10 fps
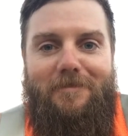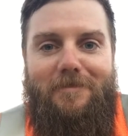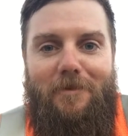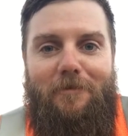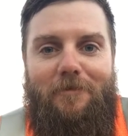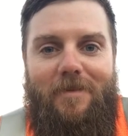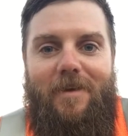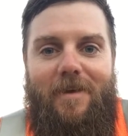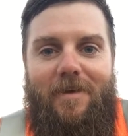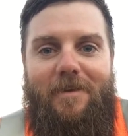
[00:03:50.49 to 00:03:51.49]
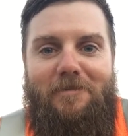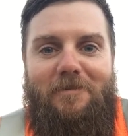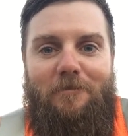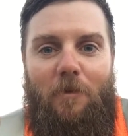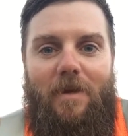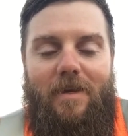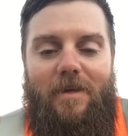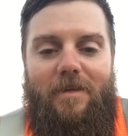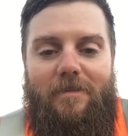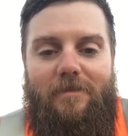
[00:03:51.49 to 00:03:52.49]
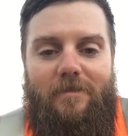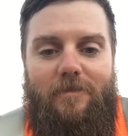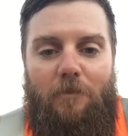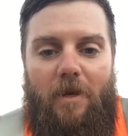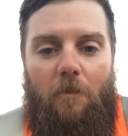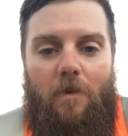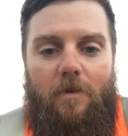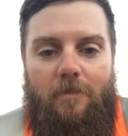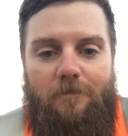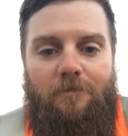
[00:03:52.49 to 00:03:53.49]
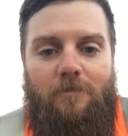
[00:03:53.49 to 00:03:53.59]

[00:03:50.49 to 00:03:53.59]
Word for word: So, that's just the way it is. It's the way I work.